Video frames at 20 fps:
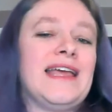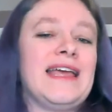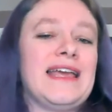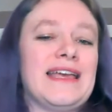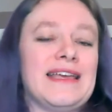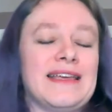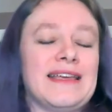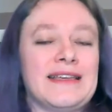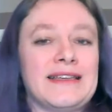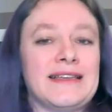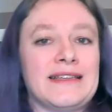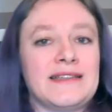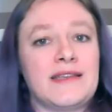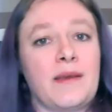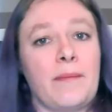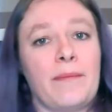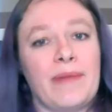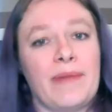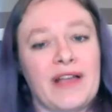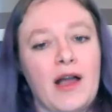is
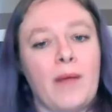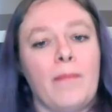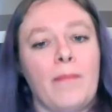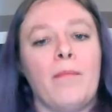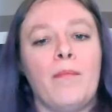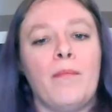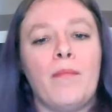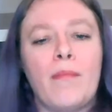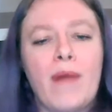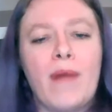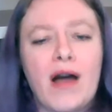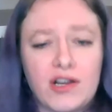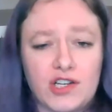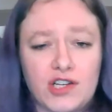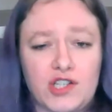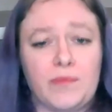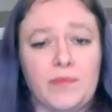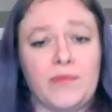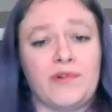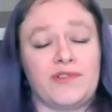become
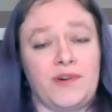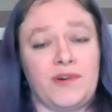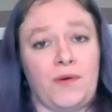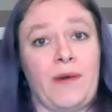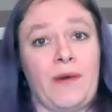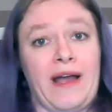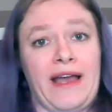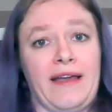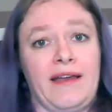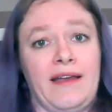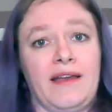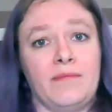much more aware